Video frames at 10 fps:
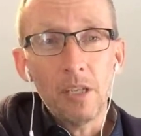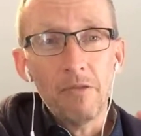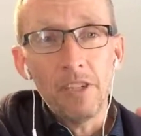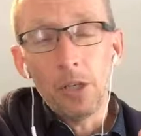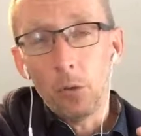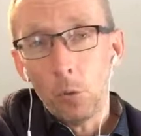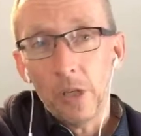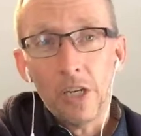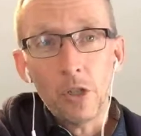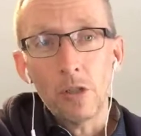video
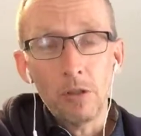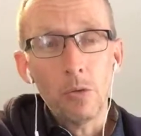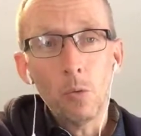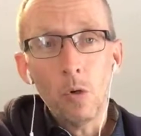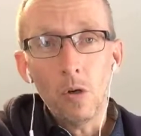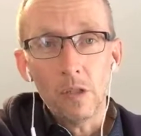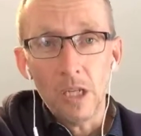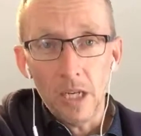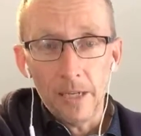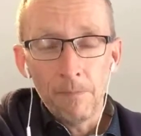creation tool
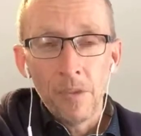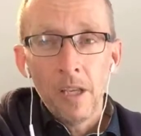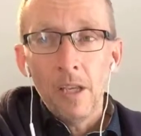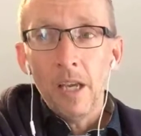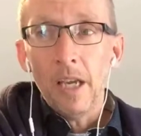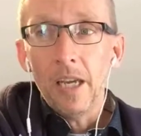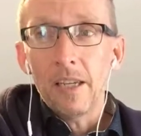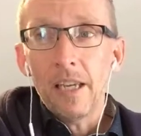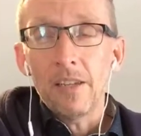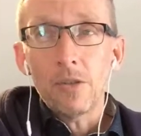online.
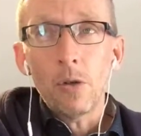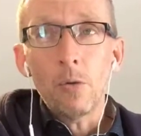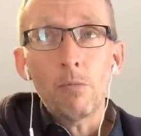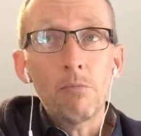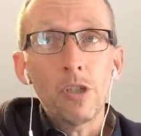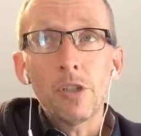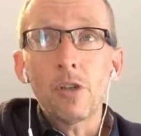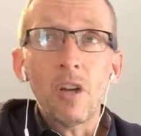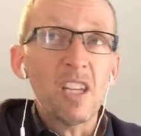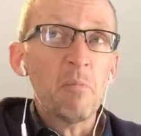And so she's
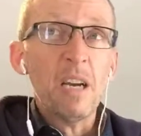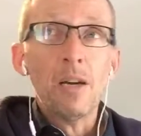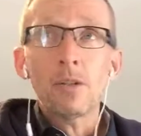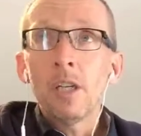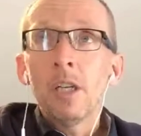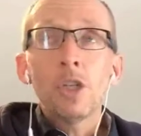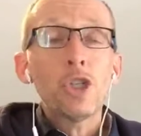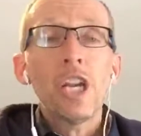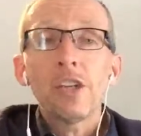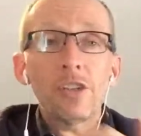talking about
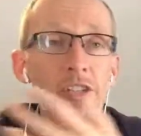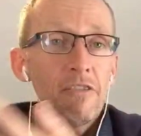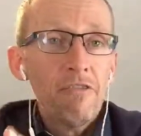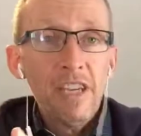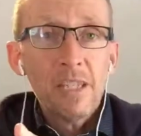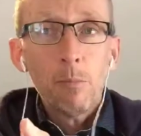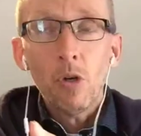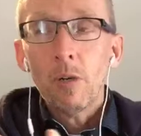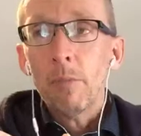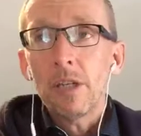changes in
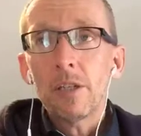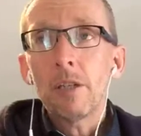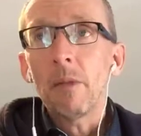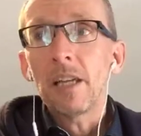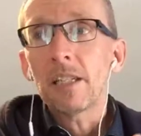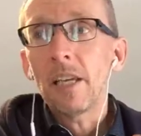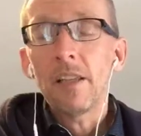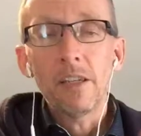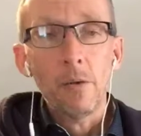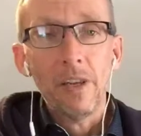Facebook, but she might say
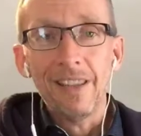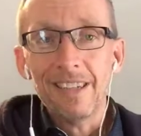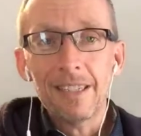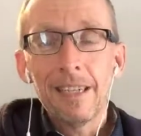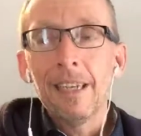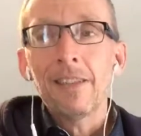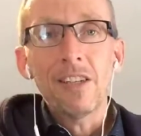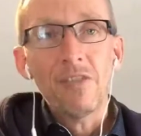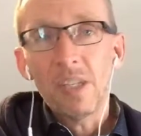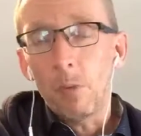that, hey, this
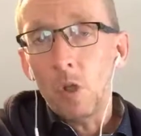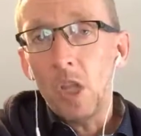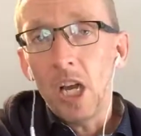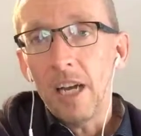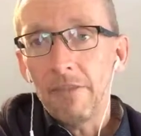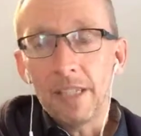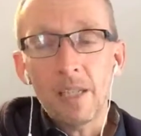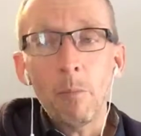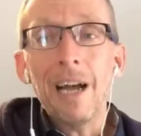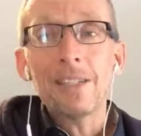Facebook Live is
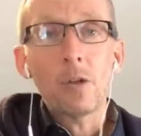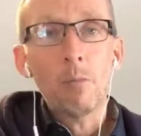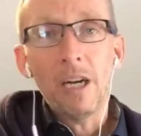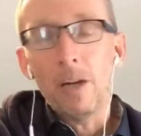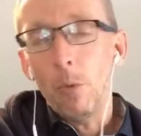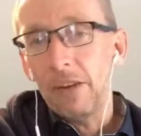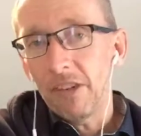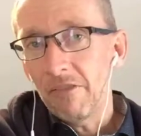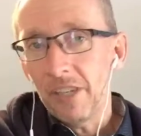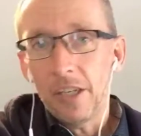sponsored by
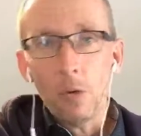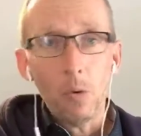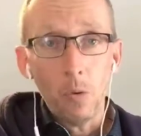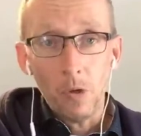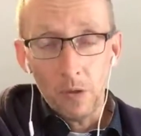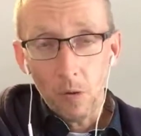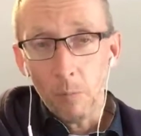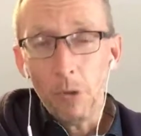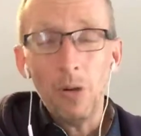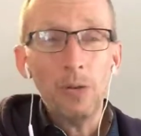Wave.video or
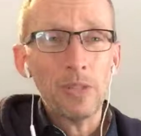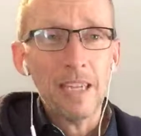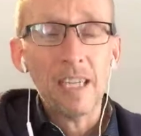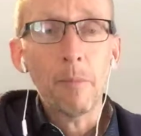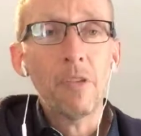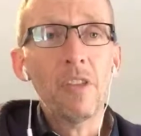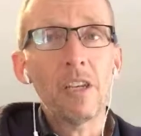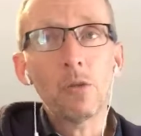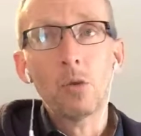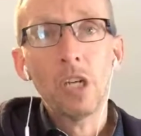Agora Pulse, that type of
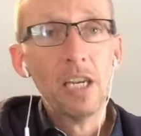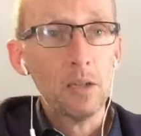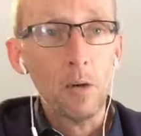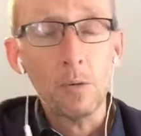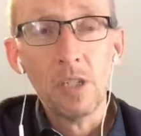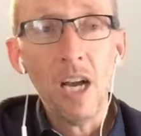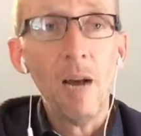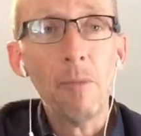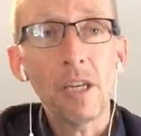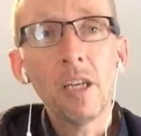thing. So she has her own
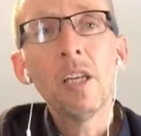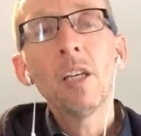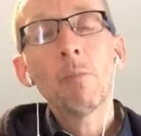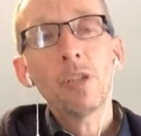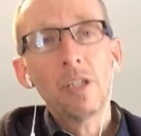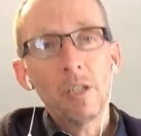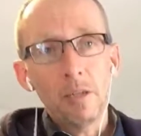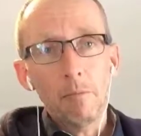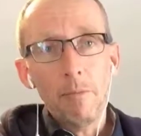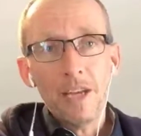topic, but
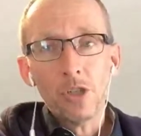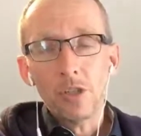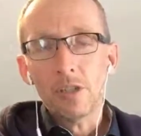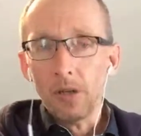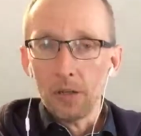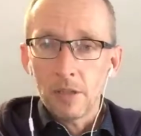she mentions